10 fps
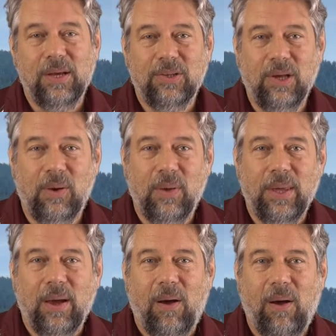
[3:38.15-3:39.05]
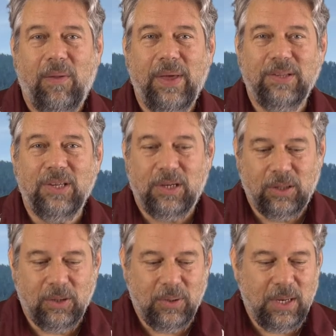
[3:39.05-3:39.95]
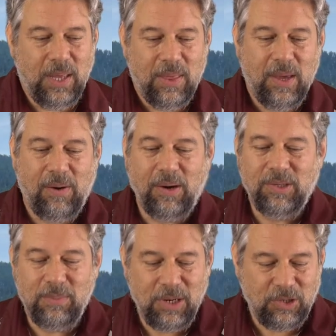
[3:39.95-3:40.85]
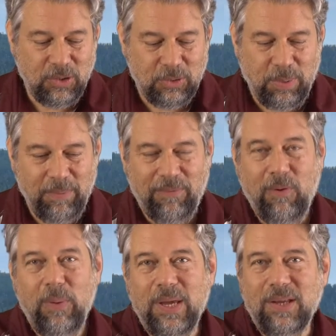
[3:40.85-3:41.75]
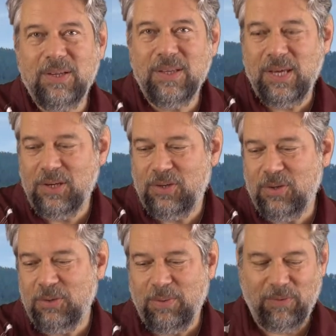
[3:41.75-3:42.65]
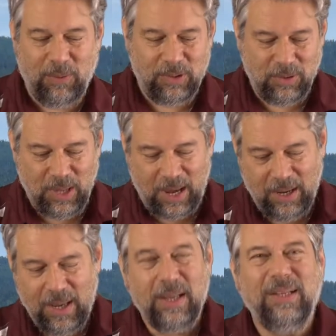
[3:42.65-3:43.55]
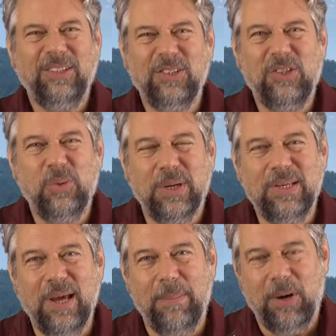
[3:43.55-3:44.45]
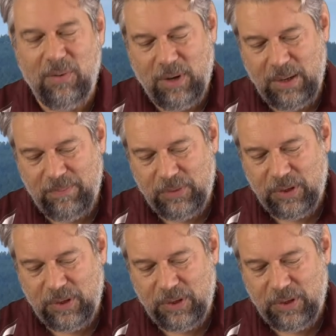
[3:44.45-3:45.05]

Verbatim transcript: So all that's included. There are some issues, but before we get to the issues, before we do that, let's just do a demo, right?